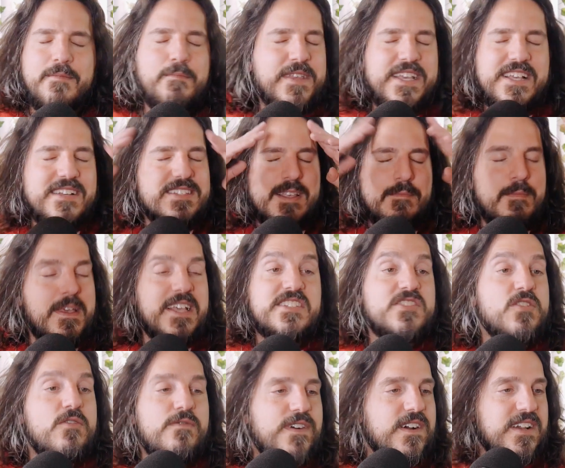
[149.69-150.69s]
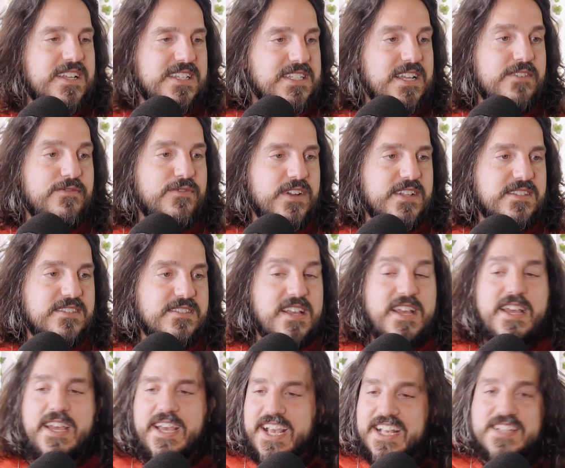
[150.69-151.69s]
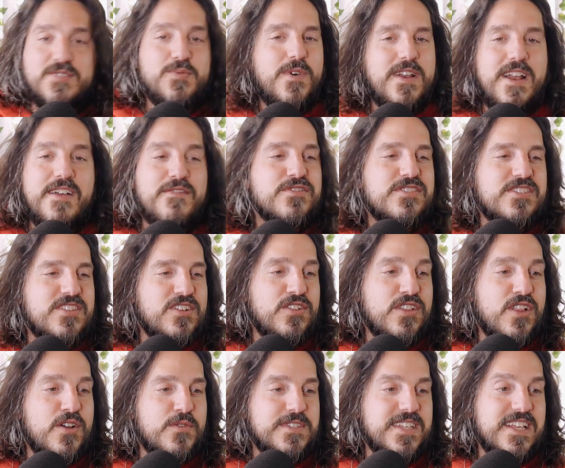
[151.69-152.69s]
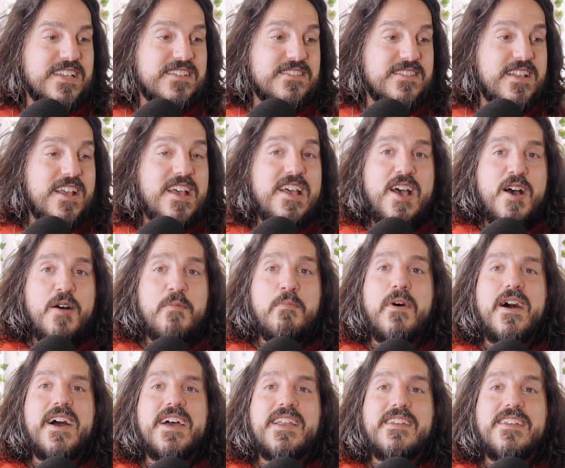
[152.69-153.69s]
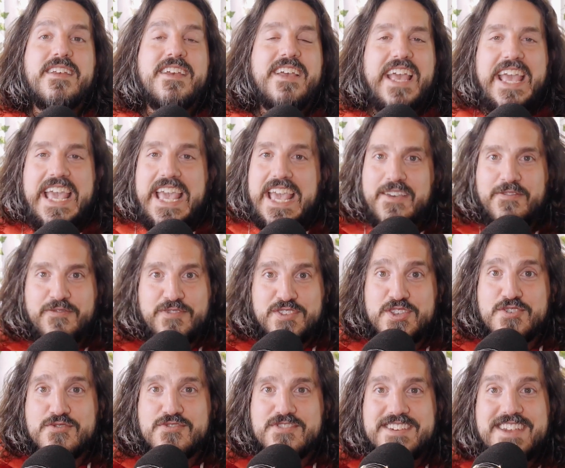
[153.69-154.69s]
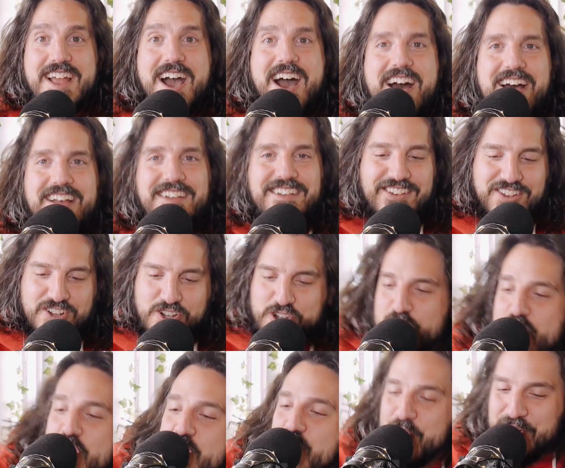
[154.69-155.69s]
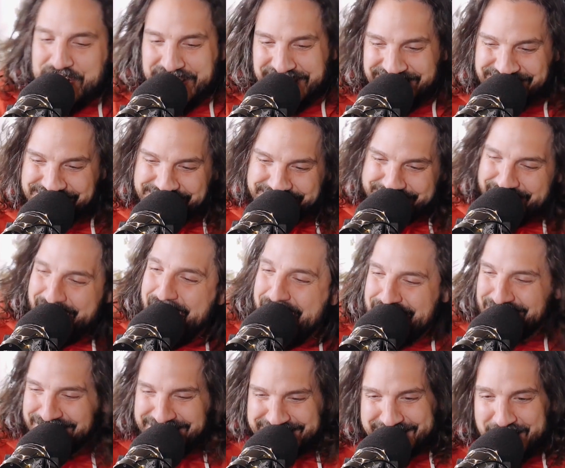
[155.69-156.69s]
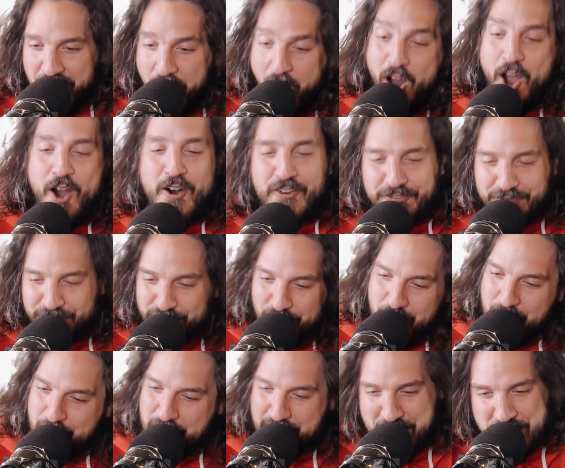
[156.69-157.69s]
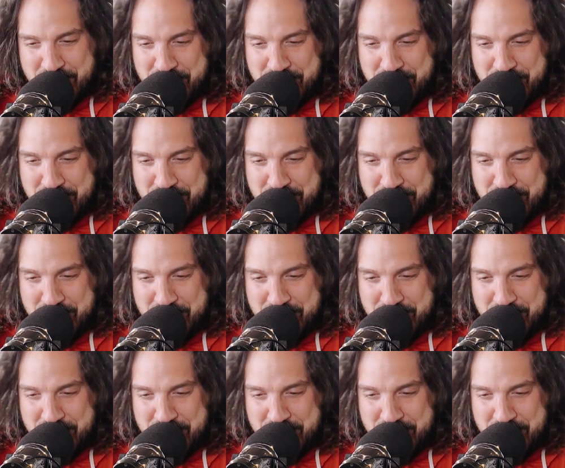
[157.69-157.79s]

because it makes no fucking difference. It's whatever's the closest. But if you're not going socks for